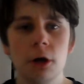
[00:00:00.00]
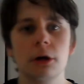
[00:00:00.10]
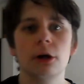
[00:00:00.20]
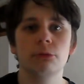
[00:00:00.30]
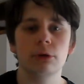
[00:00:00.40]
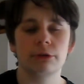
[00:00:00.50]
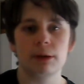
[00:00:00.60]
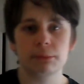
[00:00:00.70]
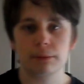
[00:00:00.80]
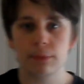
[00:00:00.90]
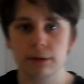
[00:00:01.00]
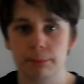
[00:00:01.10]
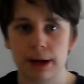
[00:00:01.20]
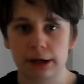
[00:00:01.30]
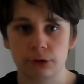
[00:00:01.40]
Yo guys, what's happening?
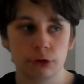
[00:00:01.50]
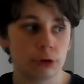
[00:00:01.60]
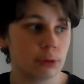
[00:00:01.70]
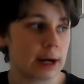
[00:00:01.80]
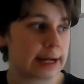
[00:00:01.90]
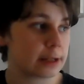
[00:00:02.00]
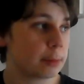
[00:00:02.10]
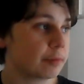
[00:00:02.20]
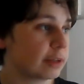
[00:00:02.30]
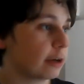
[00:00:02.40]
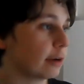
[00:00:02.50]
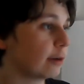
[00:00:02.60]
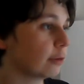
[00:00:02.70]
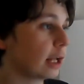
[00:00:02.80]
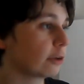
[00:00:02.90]
Welcome back to another video
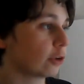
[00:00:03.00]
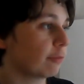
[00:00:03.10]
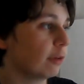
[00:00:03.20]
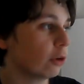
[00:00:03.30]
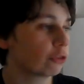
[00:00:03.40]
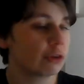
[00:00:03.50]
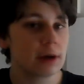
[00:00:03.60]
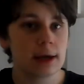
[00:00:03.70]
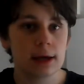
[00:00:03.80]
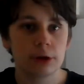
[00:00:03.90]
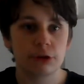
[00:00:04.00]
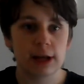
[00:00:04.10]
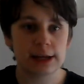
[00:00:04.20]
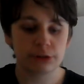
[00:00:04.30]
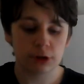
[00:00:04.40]
here on Nasha Vlogs.
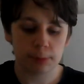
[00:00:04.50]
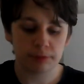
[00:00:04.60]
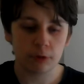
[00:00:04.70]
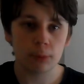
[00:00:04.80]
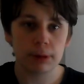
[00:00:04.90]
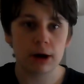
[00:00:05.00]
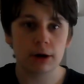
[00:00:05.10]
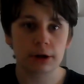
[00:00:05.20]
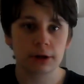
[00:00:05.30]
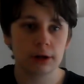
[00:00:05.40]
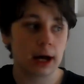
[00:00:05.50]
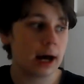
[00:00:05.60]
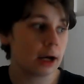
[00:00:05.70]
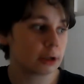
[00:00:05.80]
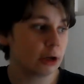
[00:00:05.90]
Today is another Thorpe Park
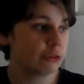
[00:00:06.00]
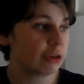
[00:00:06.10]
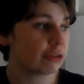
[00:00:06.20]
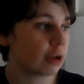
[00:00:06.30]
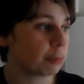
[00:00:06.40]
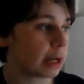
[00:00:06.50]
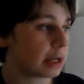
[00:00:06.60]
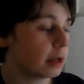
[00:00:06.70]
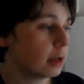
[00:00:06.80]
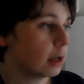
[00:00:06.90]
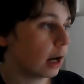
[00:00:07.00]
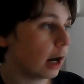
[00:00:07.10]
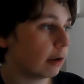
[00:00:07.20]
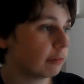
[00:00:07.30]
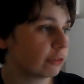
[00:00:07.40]
closed season update.
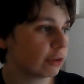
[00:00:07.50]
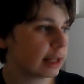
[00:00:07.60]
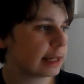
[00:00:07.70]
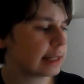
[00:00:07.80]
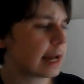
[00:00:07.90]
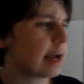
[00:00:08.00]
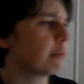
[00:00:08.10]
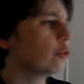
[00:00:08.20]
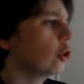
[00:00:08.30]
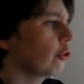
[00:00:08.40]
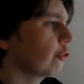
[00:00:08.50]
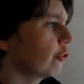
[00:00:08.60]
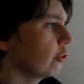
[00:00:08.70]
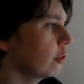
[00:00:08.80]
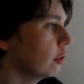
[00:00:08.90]
Recently they have
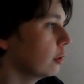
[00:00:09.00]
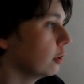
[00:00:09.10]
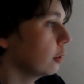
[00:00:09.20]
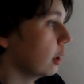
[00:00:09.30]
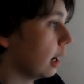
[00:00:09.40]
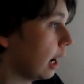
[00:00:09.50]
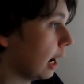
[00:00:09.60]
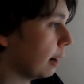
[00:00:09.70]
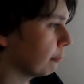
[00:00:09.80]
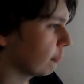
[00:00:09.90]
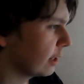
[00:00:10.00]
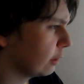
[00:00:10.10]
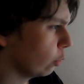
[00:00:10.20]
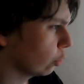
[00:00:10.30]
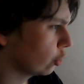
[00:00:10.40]
just
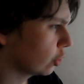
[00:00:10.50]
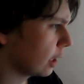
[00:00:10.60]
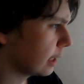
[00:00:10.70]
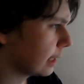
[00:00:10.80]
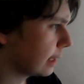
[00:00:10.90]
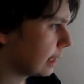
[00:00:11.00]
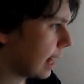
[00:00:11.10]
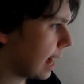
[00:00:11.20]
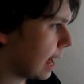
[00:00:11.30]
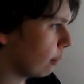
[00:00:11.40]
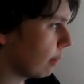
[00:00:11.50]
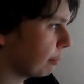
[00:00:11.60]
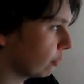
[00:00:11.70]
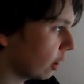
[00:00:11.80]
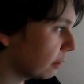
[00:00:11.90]
relaunched their
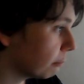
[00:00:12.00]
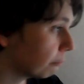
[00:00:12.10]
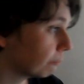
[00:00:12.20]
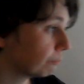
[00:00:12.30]
website.